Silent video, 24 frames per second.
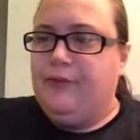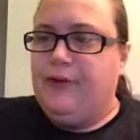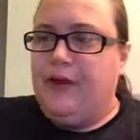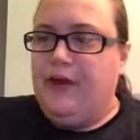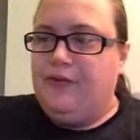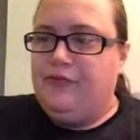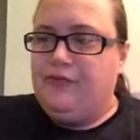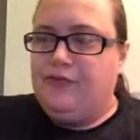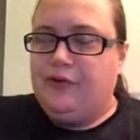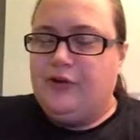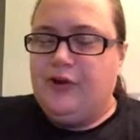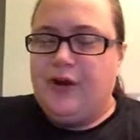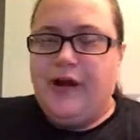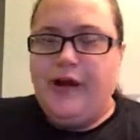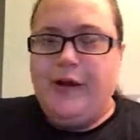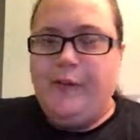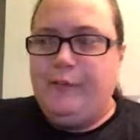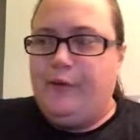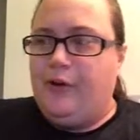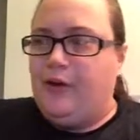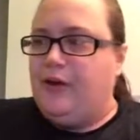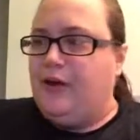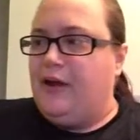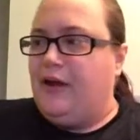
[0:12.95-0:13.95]
yesterday. I
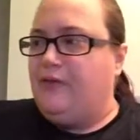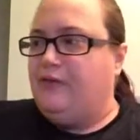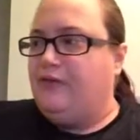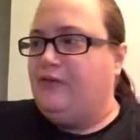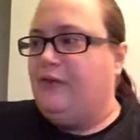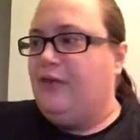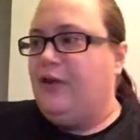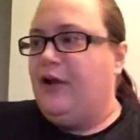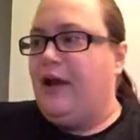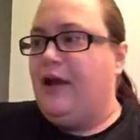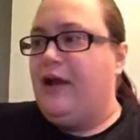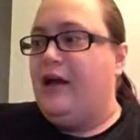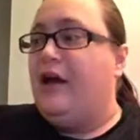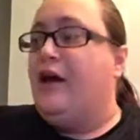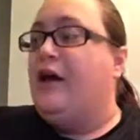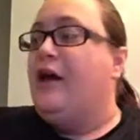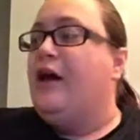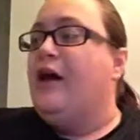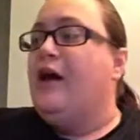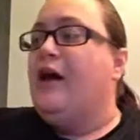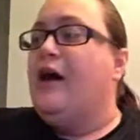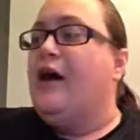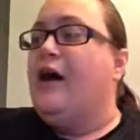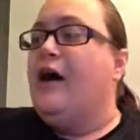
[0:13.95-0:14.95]
bought it yesterday.
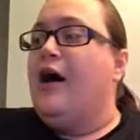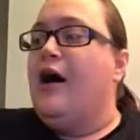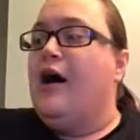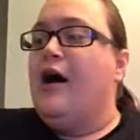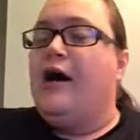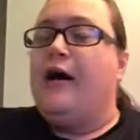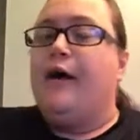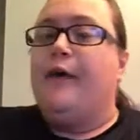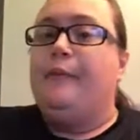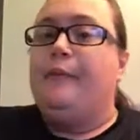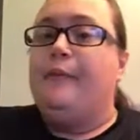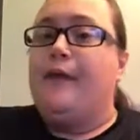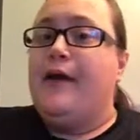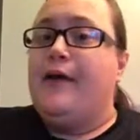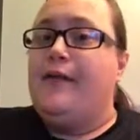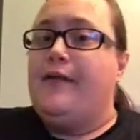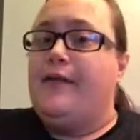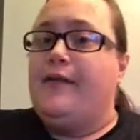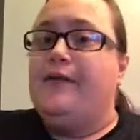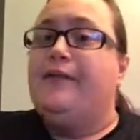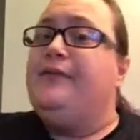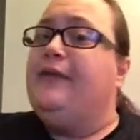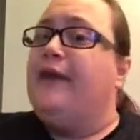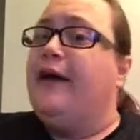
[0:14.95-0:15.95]
And
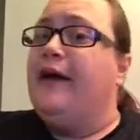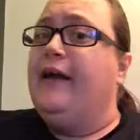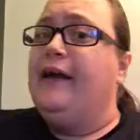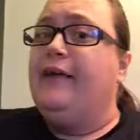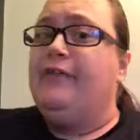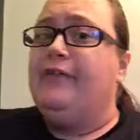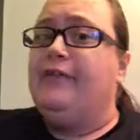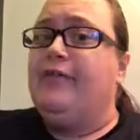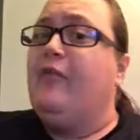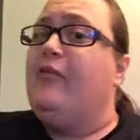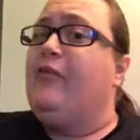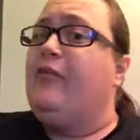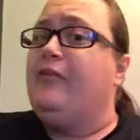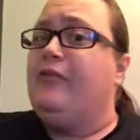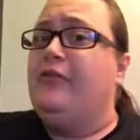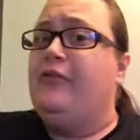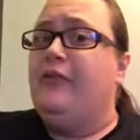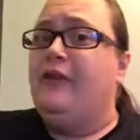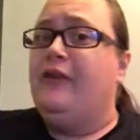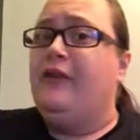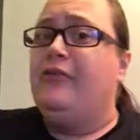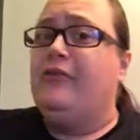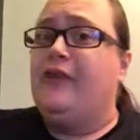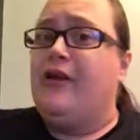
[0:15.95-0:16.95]
this thing is
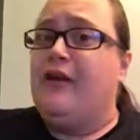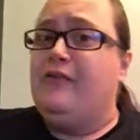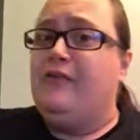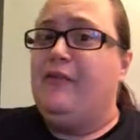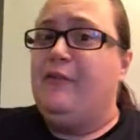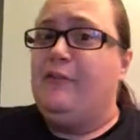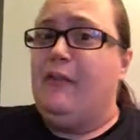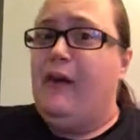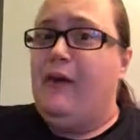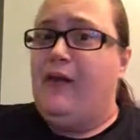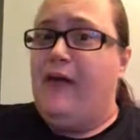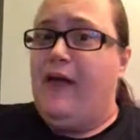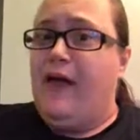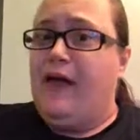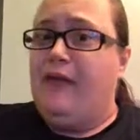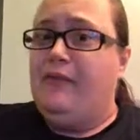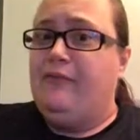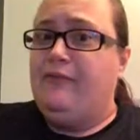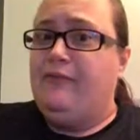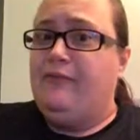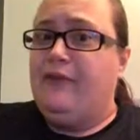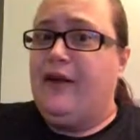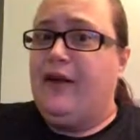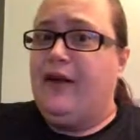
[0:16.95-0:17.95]
seriously saving my
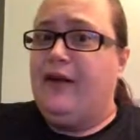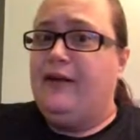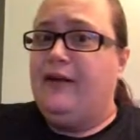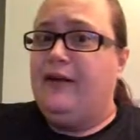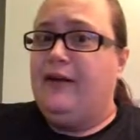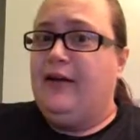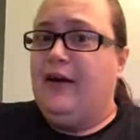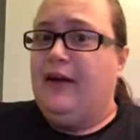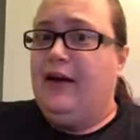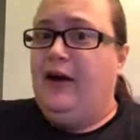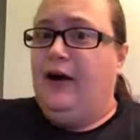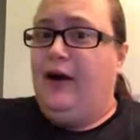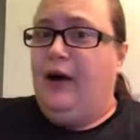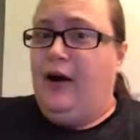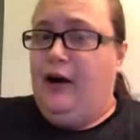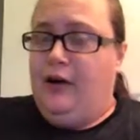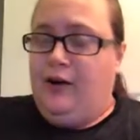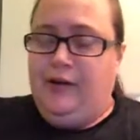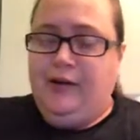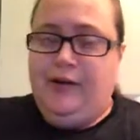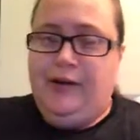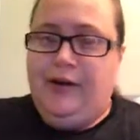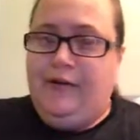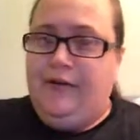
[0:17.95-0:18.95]
life
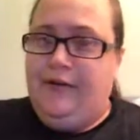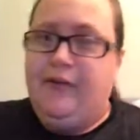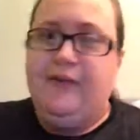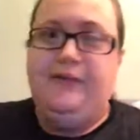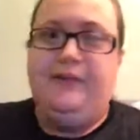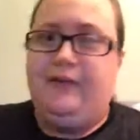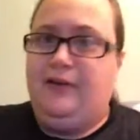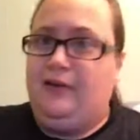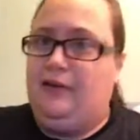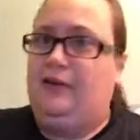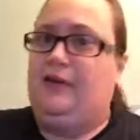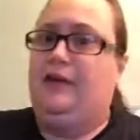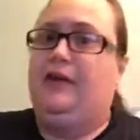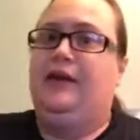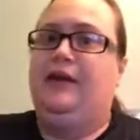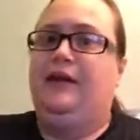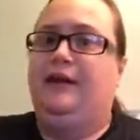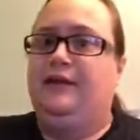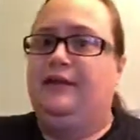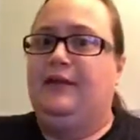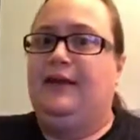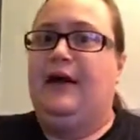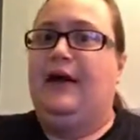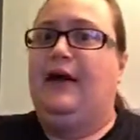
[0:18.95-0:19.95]
on the
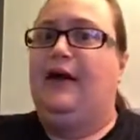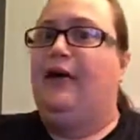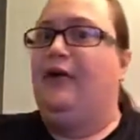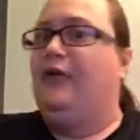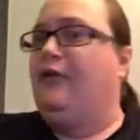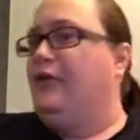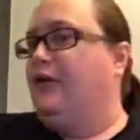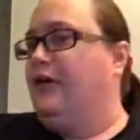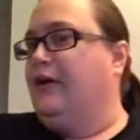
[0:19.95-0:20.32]
daily now.